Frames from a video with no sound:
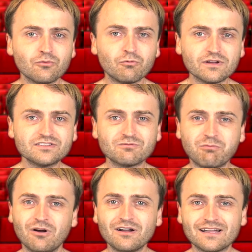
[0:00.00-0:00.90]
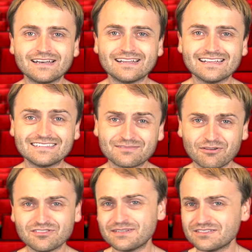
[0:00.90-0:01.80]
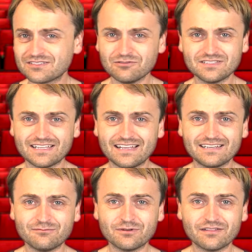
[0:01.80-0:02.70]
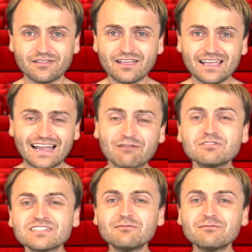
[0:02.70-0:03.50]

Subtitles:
which one it's supposed to be associated with. And I wish they